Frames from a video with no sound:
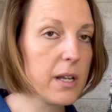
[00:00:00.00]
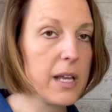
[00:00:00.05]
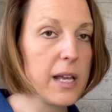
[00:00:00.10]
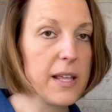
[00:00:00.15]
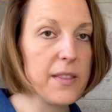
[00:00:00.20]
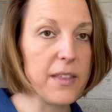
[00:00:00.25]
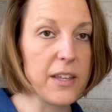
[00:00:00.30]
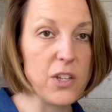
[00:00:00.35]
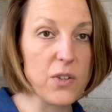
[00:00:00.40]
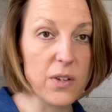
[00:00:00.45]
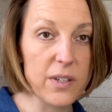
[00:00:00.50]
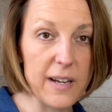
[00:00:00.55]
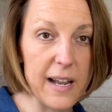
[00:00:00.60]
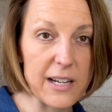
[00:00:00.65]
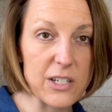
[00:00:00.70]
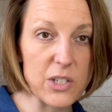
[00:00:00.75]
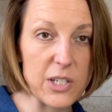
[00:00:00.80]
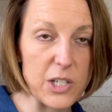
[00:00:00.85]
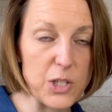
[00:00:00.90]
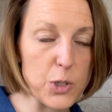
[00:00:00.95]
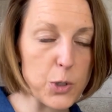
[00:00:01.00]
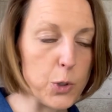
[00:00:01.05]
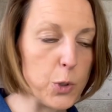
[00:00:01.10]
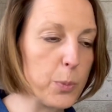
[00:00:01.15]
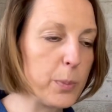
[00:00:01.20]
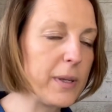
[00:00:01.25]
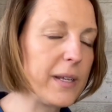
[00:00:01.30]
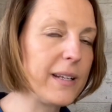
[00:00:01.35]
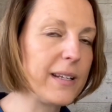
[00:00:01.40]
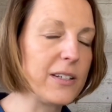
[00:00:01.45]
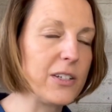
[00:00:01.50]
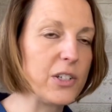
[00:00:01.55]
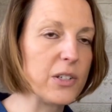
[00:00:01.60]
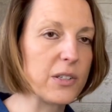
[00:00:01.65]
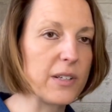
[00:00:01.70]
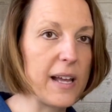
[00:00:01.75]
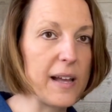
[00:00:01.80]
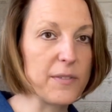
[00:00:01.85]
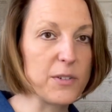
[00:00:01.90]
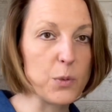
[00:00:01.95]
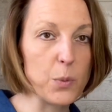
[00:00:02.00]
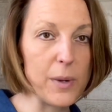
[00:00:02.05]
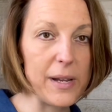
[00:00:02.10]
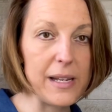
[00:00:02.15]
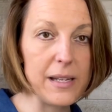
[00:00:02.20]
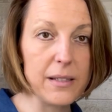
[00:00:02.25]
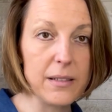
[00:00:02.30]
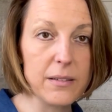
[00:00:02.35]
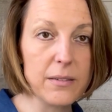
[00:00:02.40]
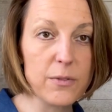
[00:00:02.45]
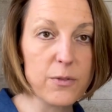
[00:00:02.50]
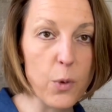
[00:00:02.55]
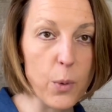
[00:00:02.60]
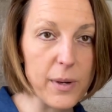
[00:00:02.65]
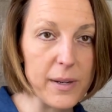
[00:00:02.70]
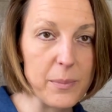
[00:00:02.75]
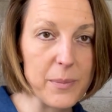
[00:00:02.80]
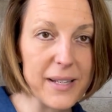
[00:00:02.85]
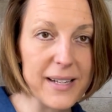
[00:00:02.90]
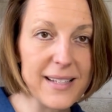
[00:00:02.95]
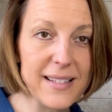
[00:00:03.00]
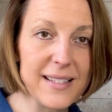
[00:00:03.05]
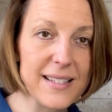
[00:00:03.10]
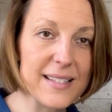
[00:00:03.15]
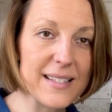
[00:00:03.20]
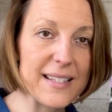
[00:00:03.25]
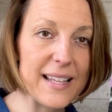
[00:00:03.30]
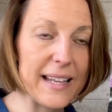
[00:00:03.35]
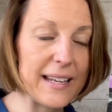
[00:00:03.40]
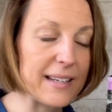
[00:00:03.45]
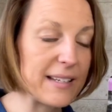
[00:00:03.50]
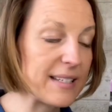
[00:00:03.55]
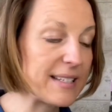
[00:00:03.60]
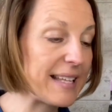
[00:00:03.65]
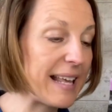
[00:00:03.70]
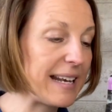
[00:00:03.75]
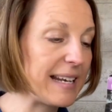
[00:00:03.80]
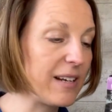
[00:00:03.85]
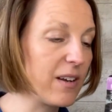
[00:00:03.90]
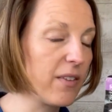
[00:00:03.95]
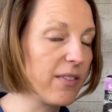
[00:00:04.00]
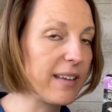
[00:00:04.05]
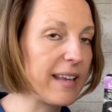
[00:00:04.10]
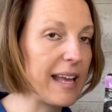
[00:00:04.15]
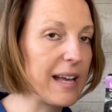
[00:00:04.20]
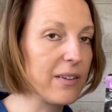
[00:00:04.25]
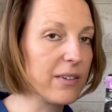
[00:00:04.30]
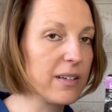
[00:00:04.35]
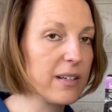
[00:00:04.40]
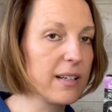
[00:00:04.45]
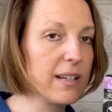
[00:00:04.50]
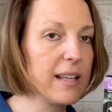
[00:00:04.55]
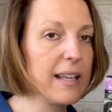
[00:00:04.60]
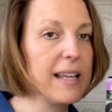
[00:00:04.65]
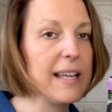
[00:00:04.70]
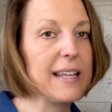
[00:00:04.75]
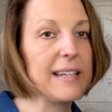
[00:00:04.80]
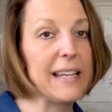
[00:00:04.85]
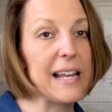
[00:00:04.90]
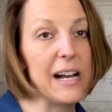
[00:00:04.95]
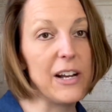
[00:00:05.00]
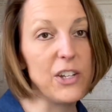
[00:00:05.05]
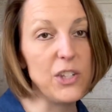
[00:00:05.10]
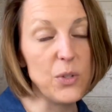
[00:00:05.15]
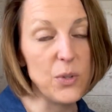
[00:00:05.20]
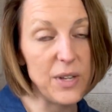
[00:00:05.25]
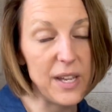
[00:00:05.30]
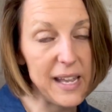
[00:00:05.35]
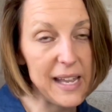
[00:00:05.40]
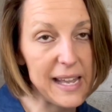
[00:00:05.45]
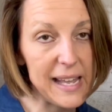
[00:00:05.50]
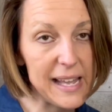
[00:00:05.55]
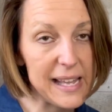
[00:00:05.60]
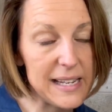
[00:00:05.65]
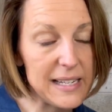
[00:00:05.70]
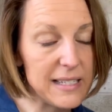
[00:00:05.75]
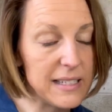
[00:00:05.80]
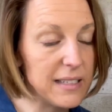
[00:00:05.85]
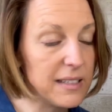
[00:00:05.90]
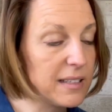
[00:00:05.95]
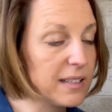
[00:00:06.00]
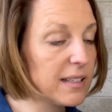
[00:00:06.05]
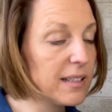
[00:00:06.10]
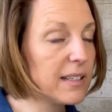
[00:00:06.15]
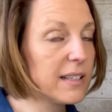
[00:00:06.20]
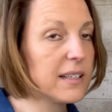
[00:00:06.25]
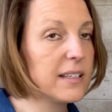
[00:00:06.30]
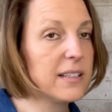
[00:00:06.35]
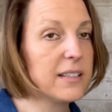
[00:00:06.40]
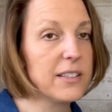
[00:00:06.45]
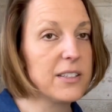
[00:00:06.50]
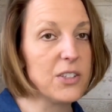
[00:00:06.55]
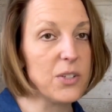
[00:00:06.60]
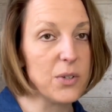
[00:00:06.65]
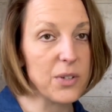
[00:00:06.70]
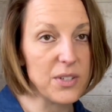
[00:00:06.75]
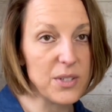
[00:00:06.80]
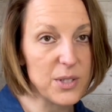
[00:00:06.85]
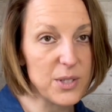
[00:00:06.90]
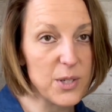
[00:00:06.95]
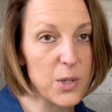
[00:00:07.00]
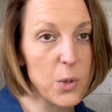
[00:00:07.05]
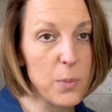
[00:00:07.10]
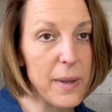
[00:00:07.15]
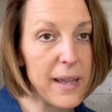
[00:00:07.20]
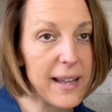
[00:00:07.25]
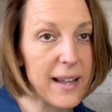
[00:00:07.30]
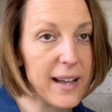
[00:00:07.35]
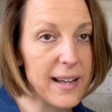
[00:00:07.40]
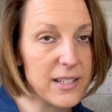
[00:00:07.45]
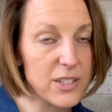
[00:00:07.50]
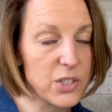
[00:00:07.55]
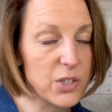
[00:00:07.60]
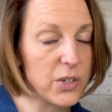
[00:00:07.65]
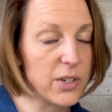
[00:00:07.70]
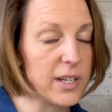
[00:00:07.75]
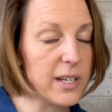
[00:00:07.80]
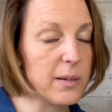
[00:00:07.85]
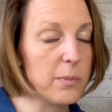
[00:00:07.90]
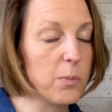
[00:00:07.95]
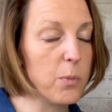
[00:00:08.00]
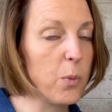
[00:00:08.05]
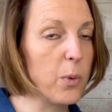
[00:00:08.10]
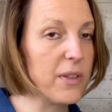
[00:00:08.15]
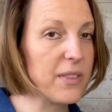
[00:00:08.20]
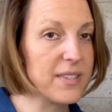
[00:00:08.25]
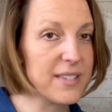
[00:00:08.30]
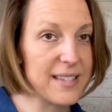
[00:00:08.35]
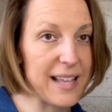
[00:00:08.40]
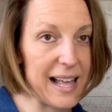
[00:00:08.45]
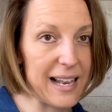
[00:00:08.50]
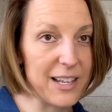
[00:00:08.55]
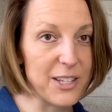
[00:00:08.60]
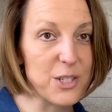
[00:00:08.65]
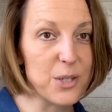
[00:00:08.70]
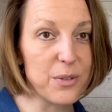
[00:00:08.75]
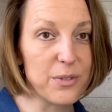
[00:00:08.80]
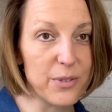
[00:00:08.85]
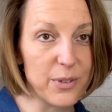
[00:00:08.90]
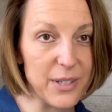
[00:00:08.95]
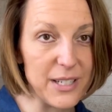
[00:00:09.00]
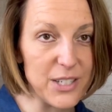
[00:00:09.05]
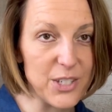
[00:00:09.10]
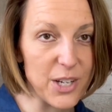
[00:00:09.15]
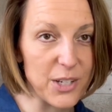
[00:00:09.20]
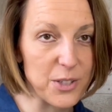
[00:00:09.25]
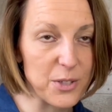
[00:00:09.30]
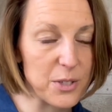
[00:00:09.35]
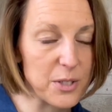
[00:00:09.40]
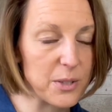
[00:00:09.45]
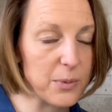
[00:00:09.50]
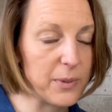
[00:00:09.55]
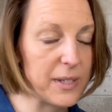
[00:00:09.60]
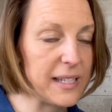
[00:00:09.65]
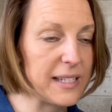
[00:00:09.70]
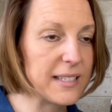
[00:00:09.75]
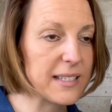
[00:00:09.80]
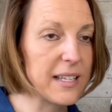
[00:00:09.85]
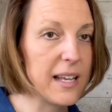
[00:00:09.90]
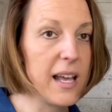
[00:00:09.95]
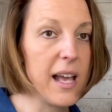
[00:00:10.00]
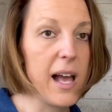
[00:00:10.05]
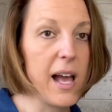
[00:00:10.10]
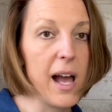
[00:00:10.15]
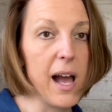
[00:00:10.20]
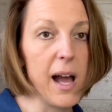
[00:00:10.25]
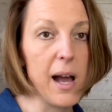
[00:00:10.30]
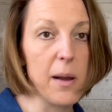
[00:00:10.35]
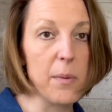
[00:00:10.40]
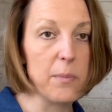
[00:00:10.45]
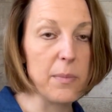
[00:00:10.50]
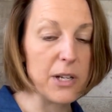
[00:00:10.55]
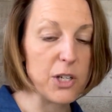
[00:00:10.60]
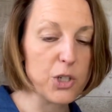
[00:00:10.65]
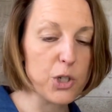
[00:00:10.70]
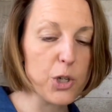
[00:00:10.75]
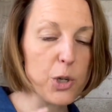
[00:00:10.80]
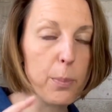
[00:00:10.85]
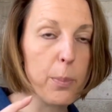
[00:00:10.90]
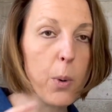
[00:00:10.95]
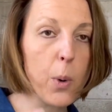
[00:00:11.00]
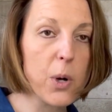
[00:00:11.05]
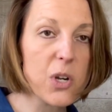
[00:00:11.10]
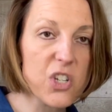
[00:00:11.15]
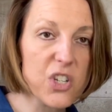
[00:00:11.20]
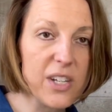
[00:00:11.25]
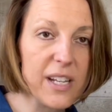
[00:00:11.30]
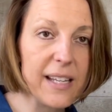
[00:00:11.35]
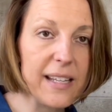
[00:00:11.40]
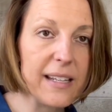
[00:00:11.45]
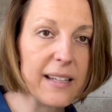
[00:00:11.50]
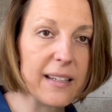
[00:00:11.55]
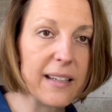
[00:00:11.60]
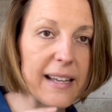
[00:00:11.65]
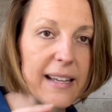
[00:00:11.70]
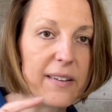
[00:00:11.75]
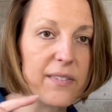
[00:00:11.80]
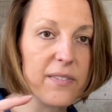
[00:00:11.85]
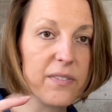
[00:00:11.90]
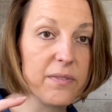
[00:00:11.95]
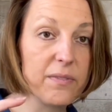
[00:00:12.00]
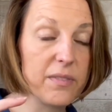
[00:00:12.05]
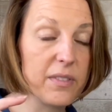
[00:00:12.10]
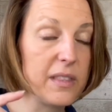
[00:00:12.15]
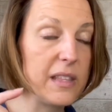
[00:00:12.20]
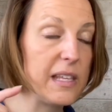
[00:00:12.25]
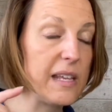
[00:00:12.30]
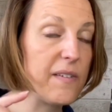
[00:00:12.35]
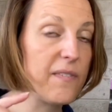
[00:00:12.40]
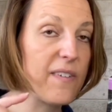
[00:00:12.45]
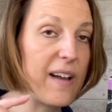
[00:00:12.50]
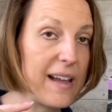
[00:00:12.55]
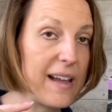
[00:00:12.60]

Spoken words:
that you can actually scoop it and you don't have to wait 40 minutes setting on the counter. Now you can still make ice cream with xylitol-free gentle sweet. Make sure you portion it in like the 5